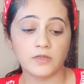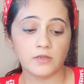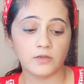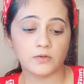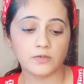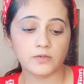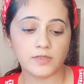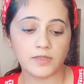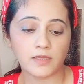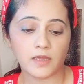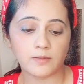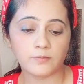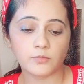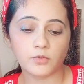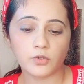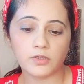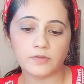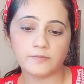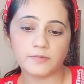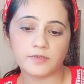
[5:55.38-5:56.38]
Okay, I'm
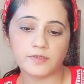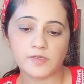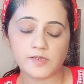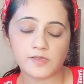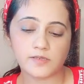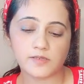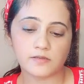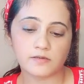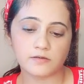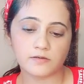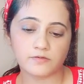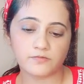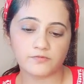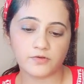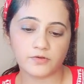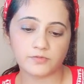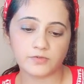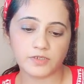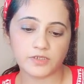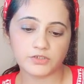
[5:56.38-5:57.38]
going with this
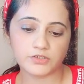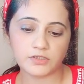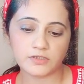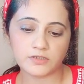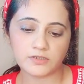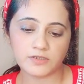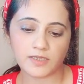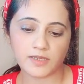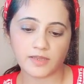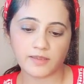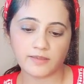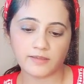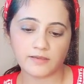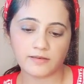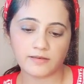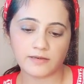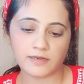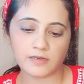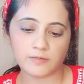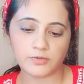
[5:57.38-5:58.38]
foundation, taking a
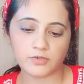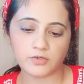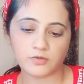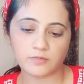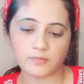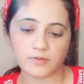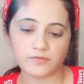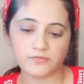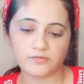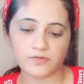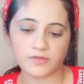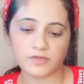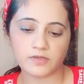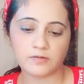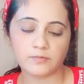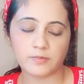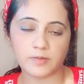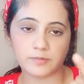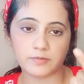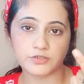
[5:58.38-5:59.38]
little bit on my
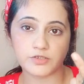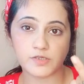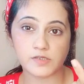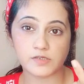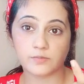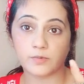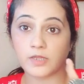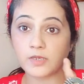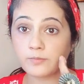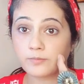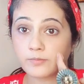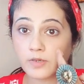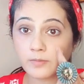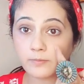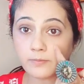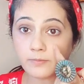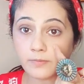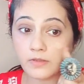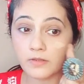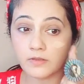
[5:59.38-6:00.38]
finger, maybe just one
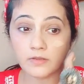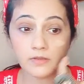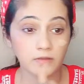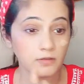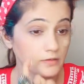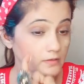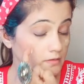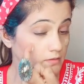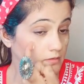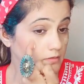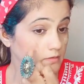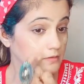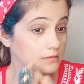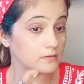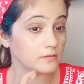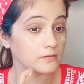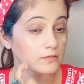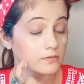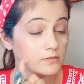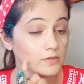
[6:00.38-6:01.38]
pump.
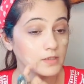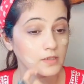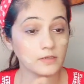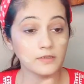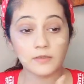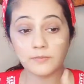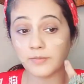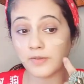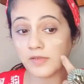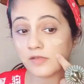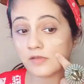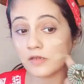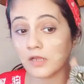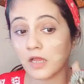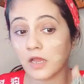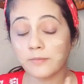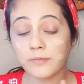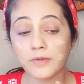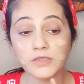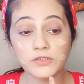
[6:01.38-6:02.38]
Okay, it depends on
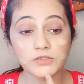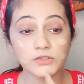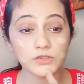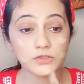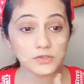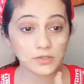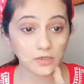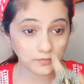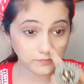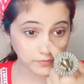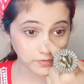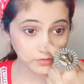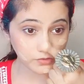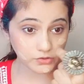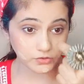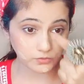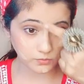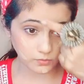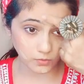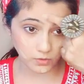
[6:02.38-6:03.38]
how much
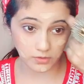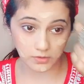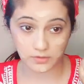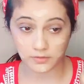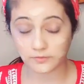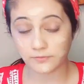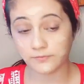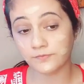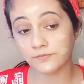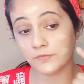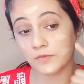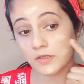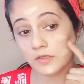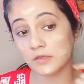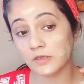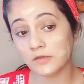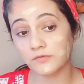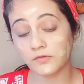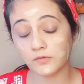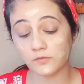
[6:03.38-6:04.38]
coverage you want.
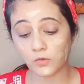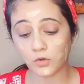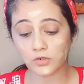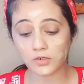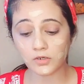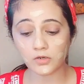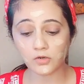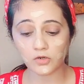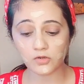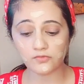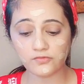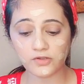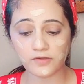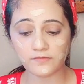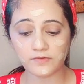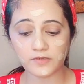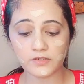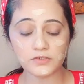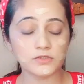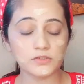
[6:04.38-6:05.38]
If you want a lot
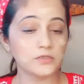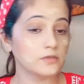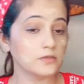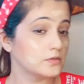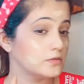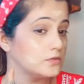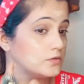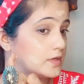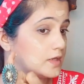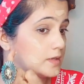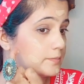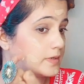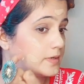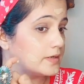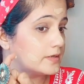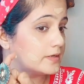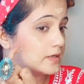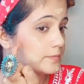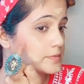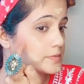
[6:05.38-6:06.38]
coverage, you can
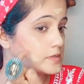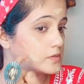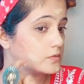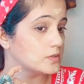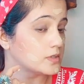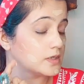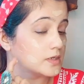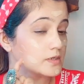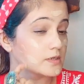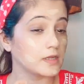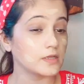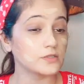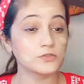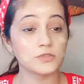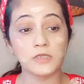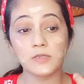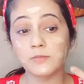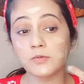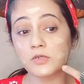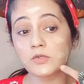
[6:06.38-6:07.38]
build it up slowly and
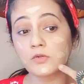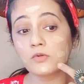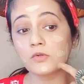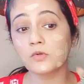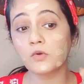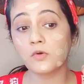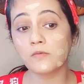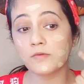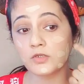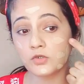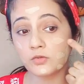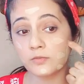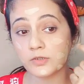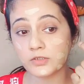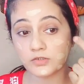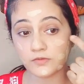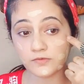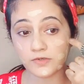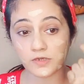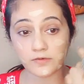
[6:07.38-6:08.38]
gradually, but don't go with too
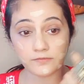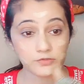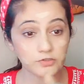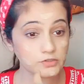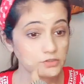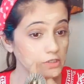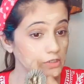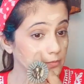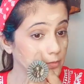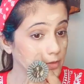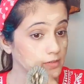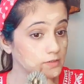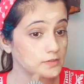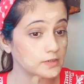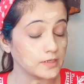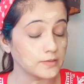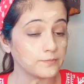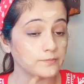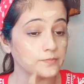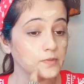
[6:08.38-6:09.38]
much of coverage at one
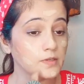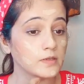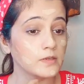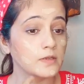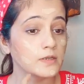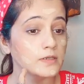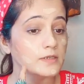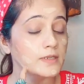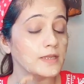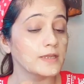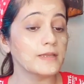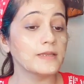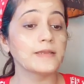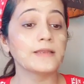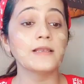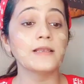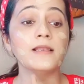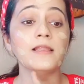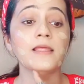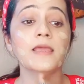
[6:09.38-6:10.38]
time. Take
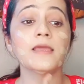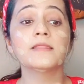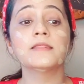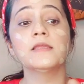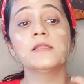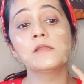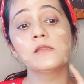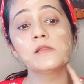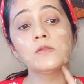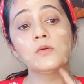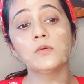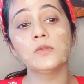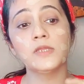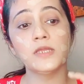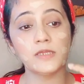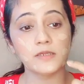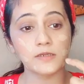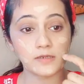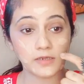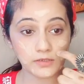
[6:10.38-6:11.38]
little and then slowly
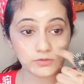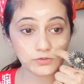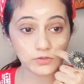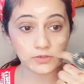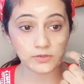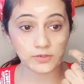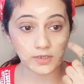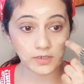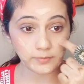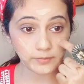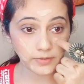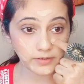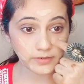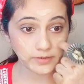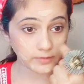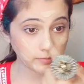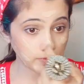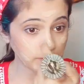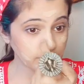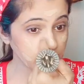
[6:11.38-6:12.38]
and gradually you can build
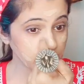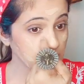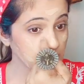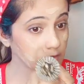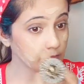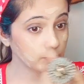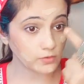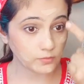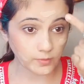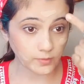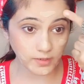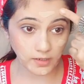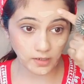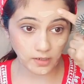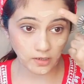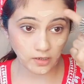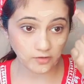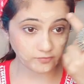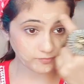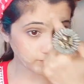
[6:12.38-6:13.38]
it up. I've taken about
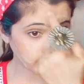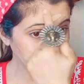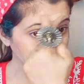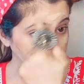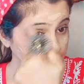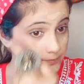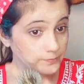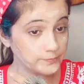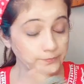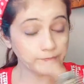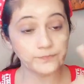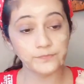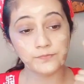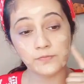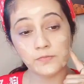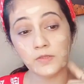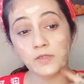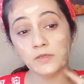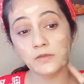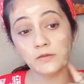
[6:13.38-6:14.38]
1.5 pump.
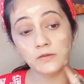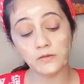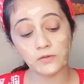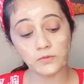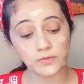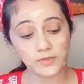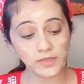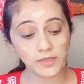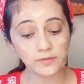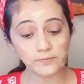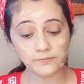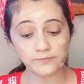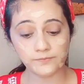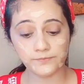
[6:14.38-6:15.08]
Okay,